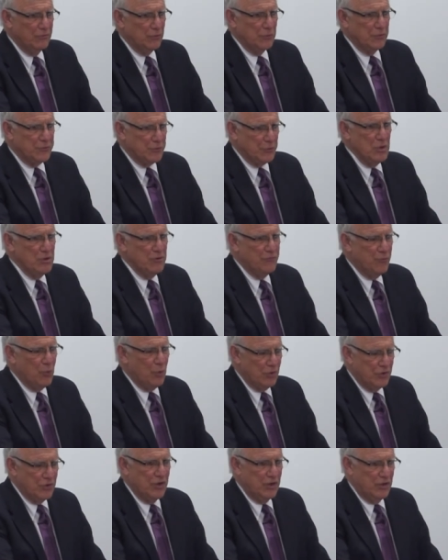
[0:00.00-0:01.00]
for three or
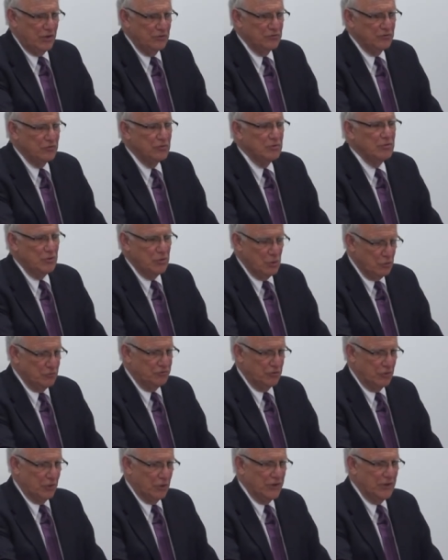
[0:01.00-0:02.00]
four days,
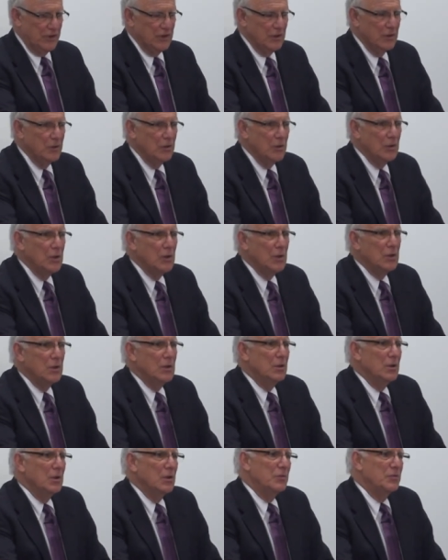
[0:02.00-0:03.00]
usually.
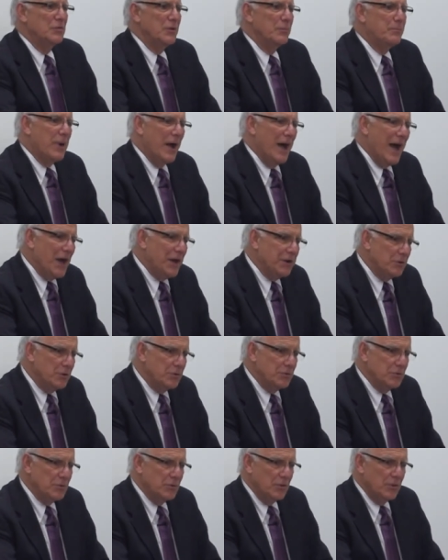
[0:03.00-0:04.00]
The
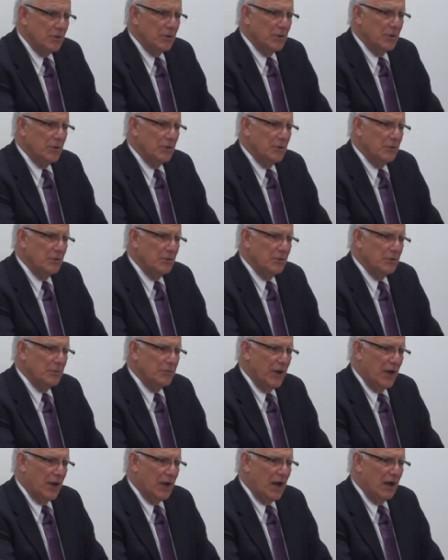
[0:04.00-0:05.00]
pattern
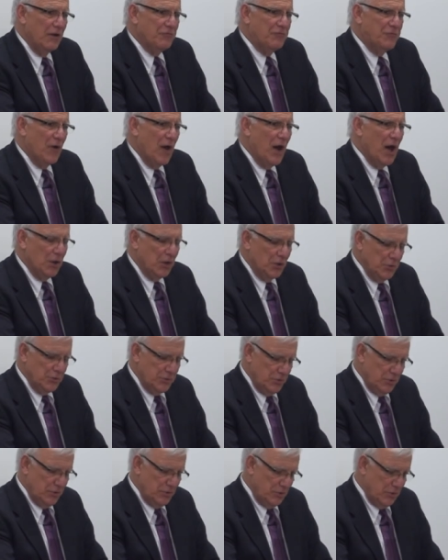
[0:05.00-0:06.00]
that I've
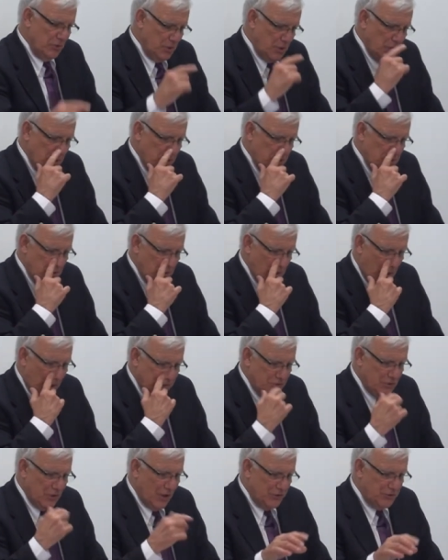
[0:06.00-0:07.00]
followed, I,
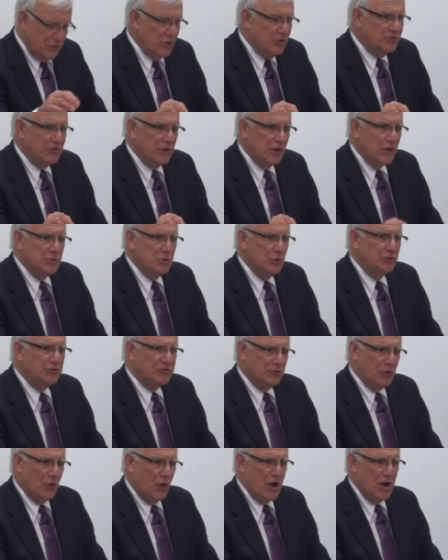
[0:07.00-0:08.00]
I usually do
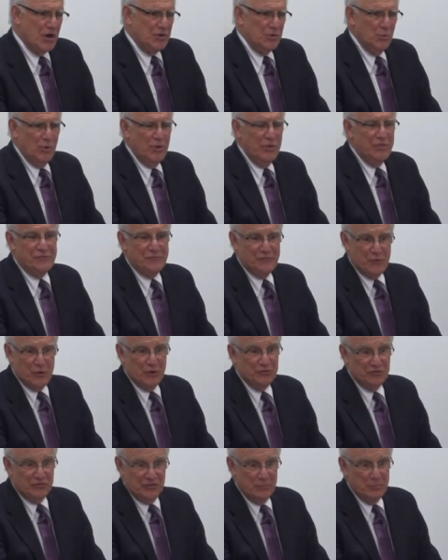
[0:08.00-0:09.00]
start with
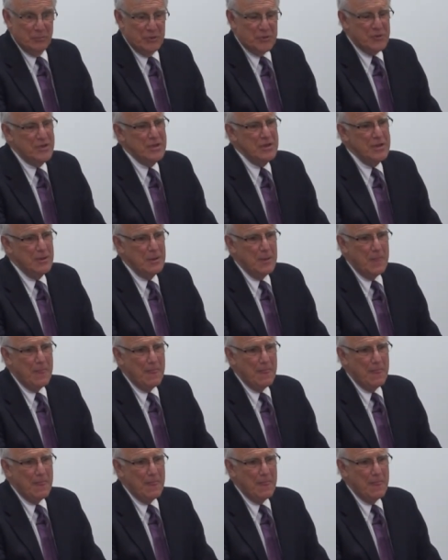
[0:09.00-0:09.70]
1 Timothy